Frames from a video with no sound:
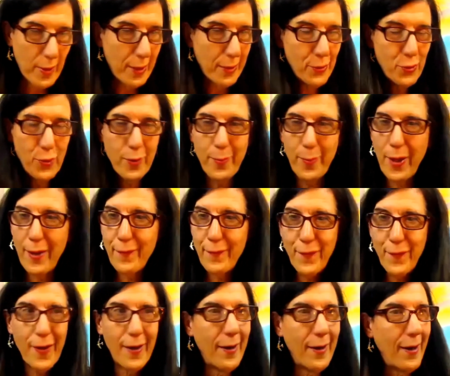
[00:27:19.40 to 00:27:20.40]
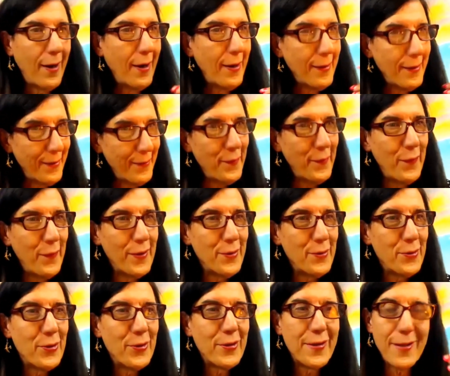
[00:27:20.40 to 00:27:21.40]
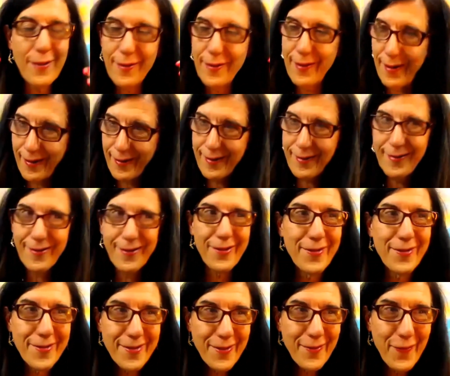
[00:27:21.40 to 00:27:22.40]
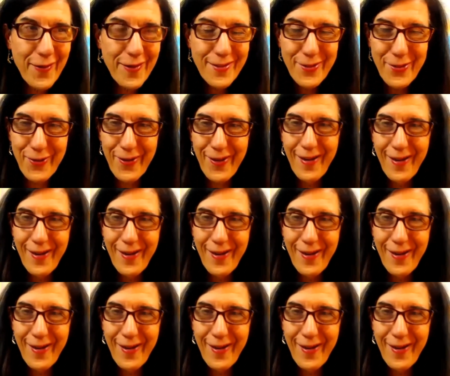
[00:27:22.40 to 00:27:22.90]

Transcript: dream on, fly high, live adventurously. I think there is adventure